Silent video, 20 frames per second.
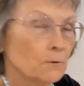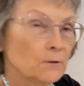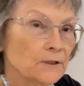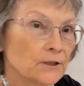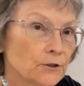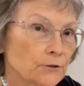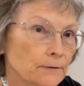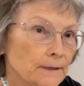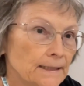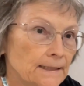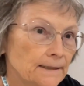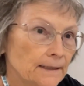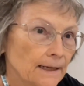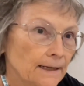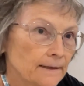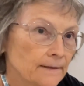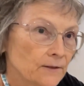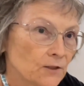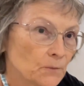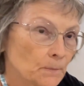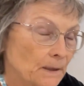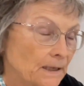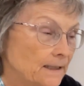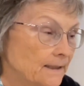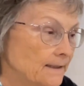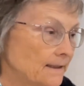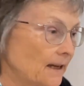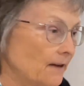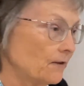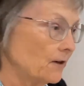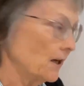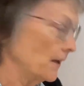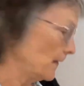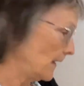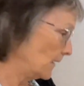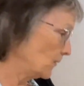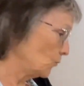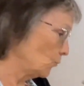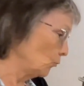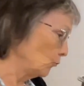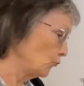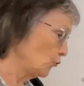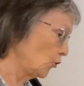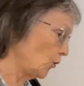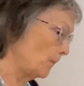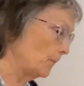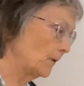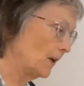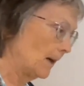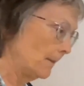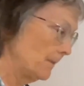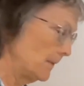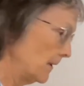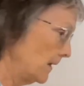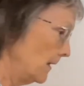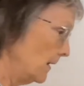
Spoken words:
was 3 seconds speed 7, and that's all chopped up.